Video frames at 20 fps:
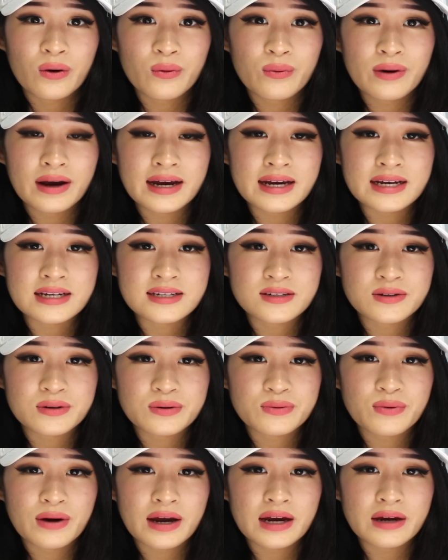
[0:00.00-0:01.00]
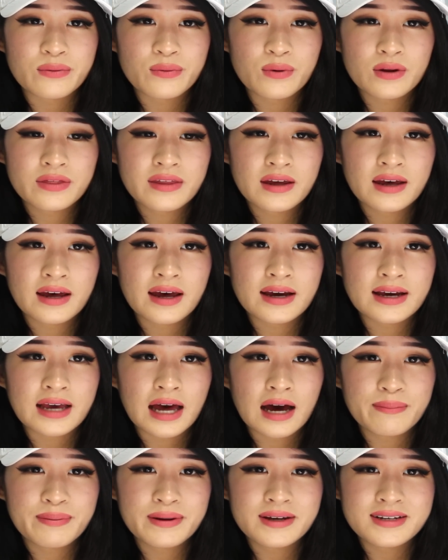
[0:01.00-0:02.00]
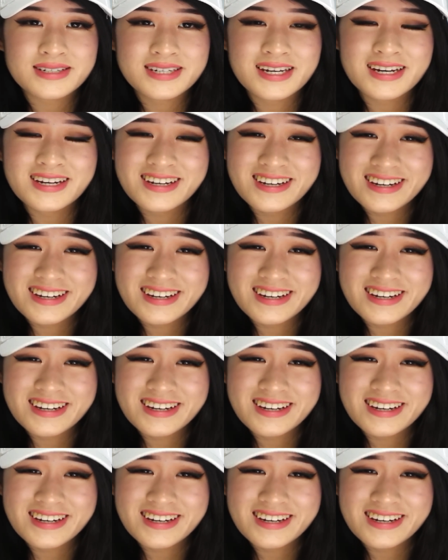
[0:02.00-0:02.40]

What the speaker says: Wait. What the heck happened?